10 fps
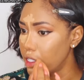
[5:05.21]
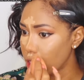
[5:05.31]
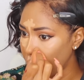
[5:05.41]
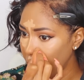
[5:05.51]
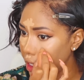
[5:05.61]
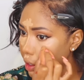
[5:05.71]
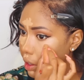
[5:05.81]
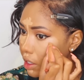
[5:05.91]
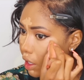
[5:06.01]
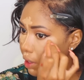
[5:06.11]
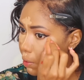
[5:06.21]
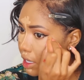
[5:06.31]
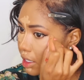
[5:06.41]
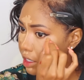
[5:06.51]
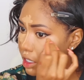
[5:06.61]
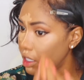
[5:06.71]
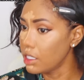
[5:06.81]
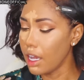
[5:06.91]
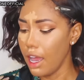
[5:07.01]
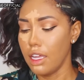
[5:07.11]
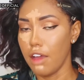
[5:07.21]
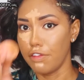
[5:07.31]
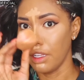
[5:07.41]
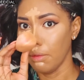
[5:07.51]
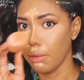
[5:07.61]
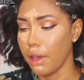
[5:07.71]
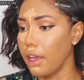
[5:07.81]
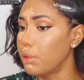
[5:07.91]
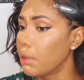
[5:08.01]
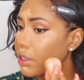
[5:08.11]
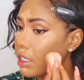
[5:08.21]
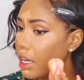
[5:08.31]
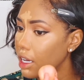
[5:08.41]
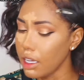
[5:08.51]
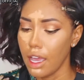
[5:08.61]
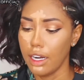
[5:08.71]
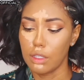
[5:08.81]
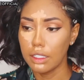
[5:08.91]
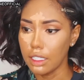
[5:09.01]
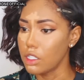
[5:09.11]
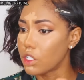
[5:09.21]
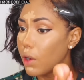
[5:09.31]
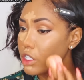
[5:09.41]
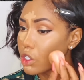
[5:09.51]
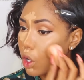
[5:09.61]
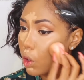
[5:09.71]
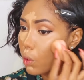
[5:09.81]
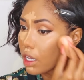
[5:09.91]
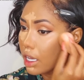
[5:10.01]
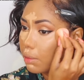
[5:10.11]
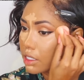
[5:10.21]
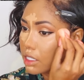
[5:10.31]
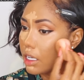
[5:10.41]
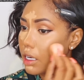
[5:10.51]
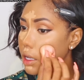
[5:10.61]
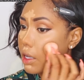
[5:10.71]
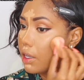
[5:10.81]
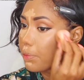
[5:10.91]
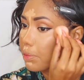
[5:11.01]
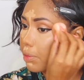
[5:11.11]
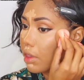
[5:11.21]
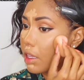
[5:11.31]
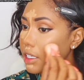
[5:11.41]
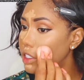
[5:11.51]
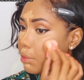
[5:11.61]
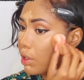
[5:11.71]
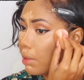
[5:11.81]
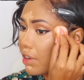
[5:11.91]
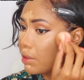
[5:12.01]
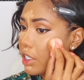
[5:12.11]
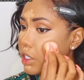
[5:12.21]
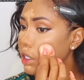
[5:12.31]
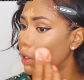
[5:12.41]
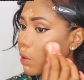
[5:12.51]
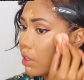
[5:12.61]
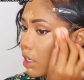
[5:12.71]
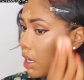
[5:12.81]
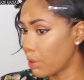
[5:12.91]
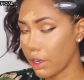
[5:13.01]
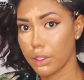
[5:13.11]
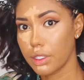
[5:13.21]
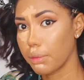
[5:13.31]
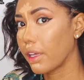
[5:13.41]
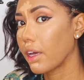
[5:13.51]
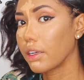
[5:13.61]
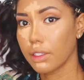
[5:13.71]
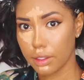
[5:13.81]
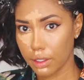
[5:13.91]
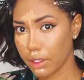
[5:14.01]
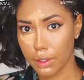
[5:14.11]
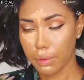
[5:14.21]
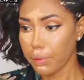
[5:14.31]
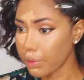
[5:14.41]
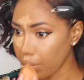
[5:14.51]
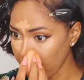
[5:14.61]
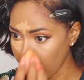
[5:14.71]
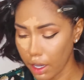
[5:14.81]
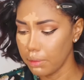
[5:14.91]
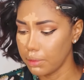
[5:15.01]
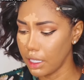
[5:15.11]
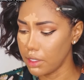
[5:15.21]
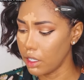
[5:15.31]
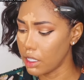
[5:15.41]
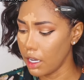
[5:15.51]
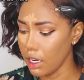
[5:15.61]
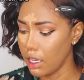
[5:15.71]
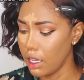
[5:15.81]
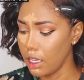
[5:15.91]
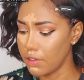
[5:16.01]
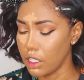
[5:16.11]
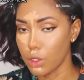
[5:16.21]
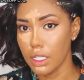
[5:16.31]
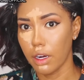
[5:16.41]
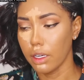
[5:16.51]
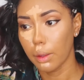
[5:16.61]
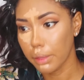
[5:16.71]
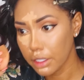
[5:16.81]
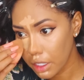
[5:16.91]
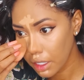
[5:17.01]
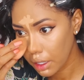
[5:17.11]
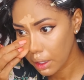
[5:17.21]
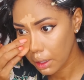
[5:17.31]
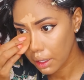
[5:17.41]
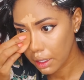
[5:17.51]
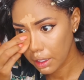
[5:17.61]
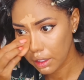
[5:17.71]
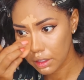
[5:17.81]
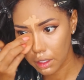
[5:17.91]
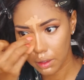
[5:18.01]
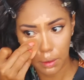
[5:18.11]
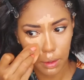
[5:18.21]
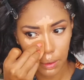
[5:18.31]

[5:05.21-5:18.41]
I just go right here, like right where the end of that cheek is. Then I flip my beauty blender at the end, and it's clean, so I'll just go and mix in like that cheekbone, my foundation with the contour. Simple like that. Okay, same with the other side. Find that sweet spot on here, pinch it. Let's go.